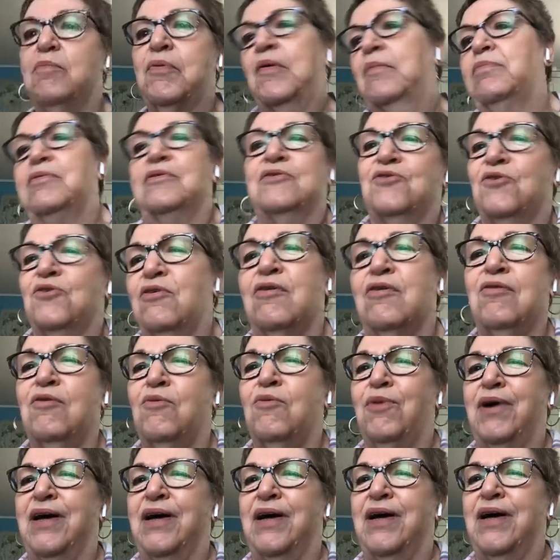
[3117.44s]
purple door. Oh,
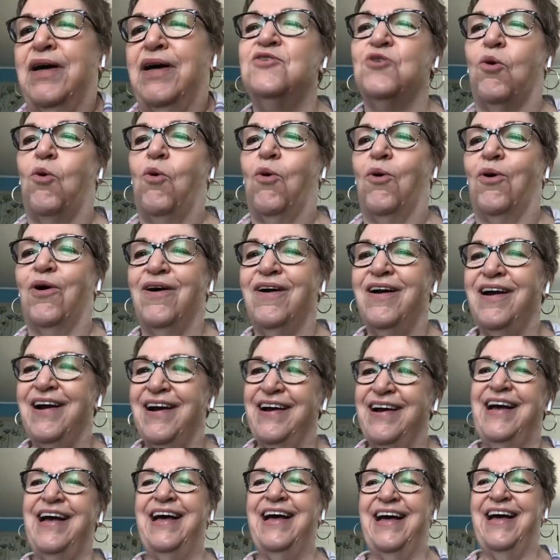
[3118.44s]
well, a door.
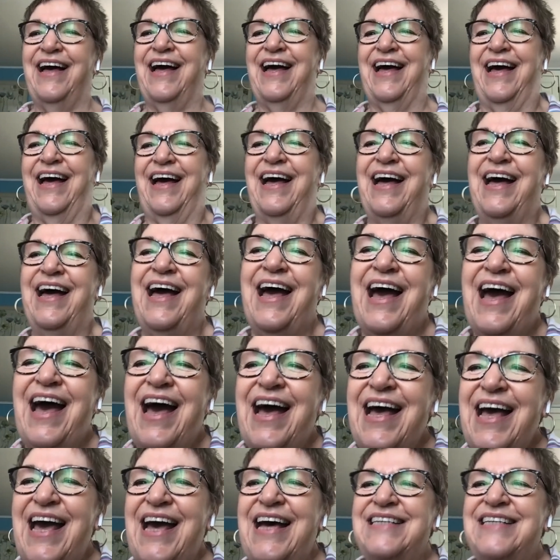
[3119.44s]

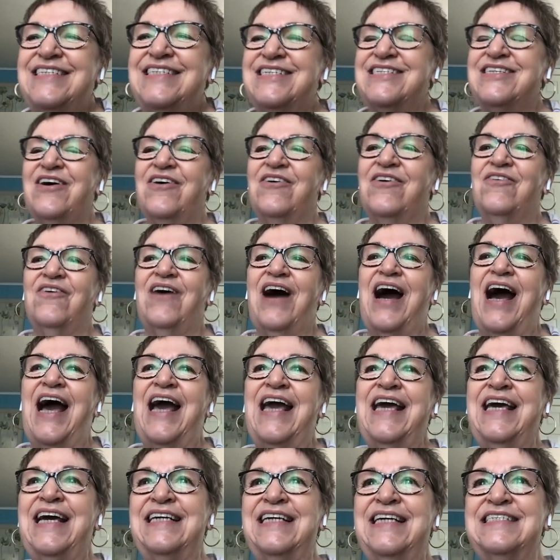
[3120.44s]
And so
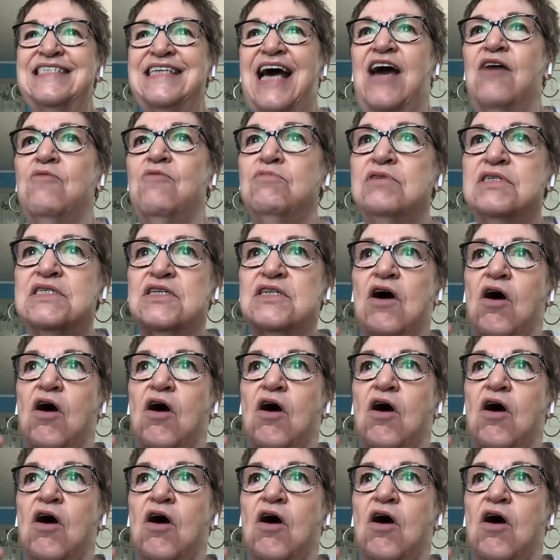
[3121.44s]
I guess I was